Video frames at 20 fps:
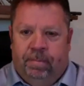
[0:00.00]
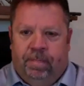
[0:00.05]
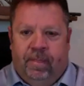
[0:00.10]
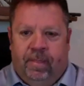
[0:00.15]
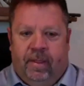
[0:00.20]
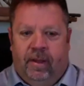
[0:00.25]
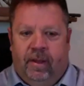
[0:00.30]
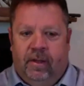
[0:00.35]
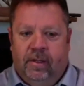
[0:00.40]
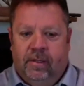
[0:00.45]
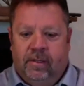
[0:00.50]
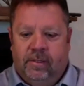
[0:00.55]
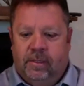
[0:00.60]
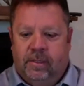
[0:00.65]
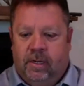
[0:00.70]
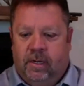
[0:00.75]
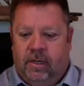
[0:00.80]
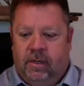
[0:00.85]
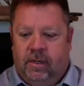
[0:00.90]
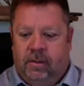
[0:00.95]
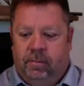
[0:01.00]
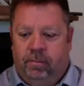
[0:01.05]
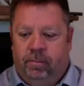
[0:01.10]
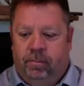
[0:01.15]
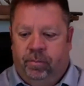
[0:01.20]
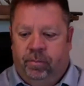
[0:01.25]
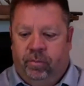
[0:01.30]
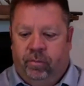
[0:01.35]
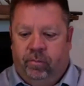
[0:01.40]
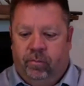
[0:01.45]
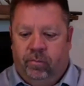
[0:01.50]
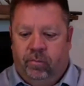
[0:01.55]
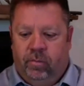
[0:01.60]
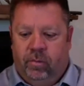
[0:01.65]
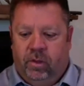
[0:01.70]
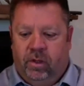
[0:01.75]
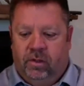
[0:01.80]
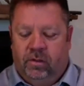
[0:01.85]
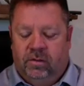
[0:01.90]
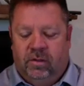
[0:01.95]
it is
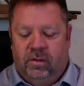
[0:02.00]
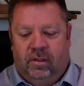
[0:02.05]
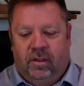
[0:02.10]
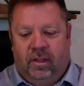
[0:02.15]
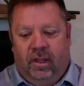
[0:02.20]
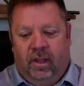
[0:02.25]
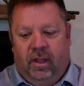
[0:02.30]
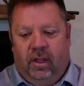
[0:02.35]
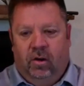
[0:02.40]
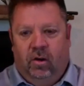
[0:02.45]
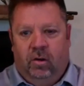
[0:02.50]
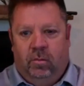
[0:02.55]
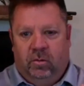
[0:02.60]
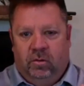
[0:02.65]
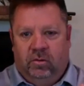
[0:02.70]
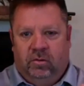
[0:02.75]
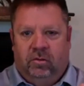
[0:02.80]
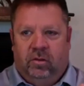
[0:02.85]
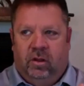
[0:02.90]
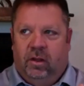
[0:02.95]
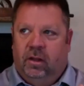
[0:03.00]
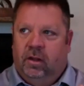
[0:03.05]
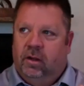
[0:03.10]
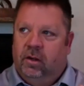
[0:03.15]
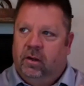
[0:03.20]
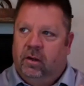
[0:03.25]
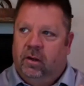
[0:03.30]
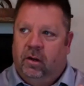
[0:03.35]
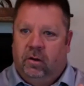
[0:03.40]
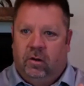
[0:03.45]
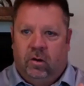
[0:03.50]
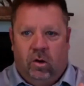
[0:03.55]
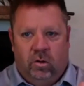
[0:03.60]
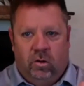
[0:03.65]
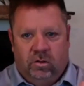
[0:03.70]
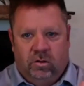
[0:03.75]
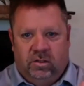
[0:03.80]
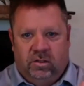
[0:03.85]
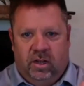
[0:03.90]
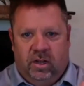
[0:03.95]
it's at the end, almost like a
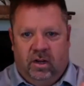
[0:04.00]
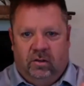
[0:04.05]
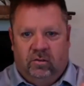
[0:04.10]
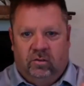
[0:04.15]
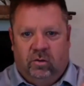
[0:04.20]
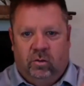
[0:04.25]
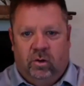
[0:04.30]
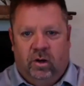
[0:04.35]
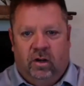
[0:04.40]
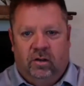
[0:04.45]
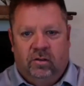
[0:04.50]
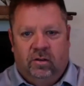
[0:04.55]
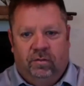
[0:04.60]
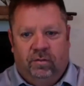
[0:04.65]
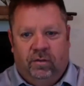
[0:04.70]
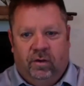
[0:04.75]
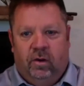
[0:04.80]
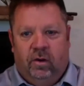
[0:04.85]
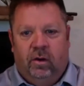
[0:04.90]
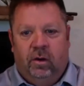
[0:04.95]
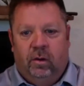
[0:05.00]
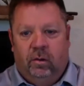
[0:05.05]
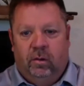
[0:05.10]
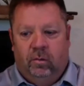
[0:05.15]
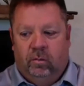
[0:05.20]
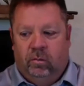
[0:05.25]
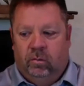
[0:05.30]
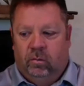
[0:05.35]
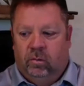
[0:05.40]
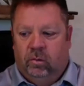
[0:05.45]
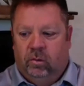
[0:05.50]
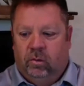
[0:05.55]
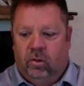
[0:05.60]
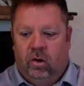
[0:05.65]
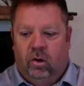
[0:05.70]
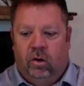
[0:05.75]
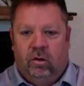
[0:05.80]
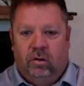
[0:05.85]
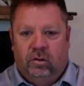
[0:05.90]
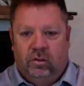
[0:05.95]
cul-de-sac. So it has a very
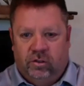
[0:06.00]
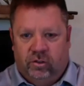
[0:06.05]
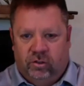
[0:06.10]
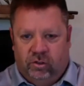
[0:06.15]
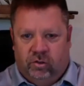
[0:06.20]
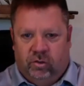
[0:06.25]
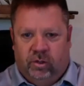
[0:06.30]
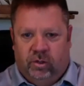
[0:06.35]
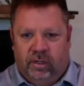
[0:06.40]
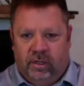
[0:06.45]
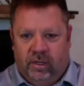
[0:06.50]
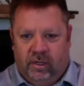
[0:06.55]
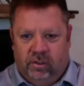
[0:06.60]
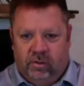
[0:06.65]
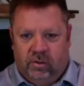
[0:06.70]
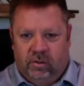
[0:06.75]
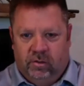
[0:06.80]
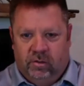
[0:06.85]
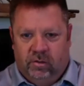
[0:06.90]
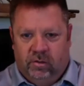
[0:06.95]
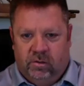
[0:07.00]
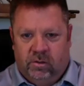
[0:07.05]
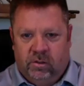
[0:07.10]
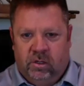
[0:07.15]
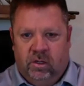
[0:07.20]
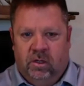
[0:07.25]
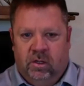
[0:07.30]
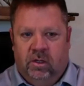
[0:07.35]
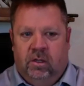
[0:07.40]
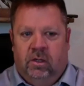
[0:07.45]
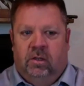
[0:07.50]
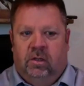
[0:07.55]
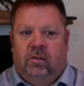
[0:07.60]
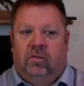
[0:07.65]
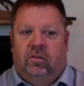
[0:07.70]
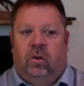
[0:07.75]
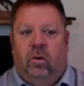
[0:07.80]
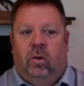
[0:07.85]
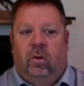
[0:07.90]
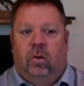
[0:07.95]
large street entrance.
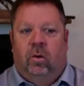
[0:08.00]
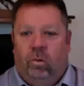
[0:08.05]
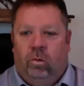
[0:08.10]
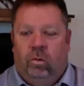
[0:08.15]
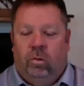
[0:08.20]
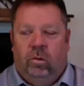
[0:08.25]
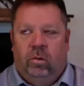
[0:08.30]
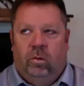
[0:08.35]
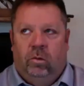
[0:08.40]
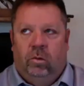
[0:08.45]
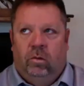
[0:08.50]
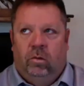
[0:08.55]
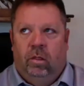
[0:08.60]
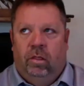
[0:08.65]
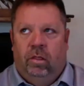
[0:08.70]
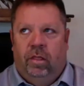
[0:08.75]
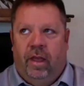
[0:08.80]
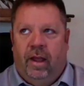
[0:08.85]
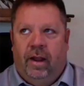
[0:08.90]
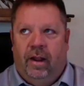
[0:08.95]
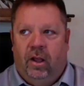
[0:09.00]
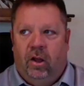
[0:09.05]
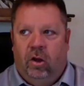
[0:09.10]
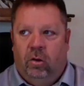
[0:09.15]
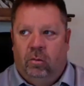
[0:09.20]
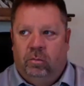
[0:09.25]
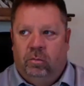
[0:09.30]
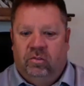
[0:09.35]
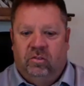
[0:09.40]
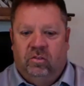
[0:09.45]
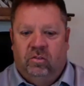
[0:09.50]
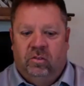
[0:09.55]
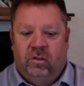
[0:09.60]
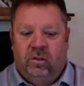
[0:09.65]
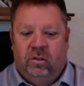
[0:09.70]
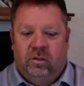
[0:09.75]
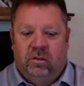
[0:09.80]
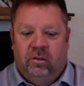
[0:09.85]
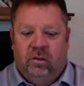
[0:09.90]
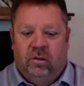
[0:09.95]
So that helps
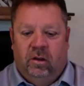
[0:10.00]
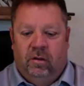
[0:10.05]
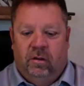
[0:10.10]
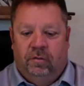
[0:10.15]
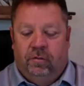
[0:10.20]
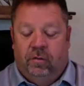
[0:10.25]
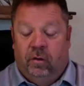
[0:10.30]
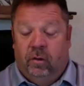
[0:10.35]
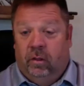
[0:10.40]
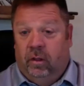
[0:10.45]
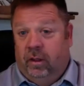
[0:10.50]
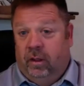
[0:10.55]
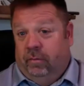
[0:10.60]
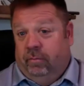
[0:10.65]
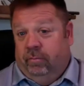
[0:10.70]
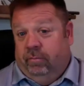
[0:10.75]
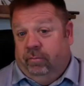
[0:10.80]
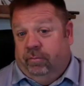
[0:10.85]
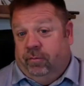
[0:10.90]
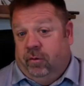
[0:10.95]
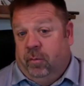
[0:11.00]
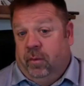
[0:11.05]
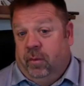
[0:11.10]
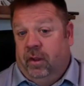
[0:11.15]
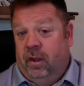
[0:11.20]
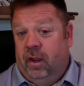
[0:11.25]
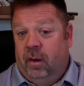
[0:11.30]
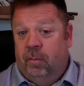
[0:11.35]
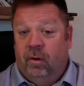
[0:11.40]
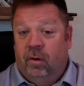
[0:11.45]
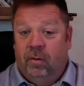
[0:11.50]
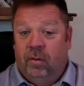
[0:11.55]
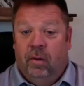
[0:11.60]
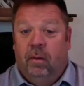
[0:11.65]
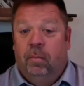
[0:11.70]
For me, I bring my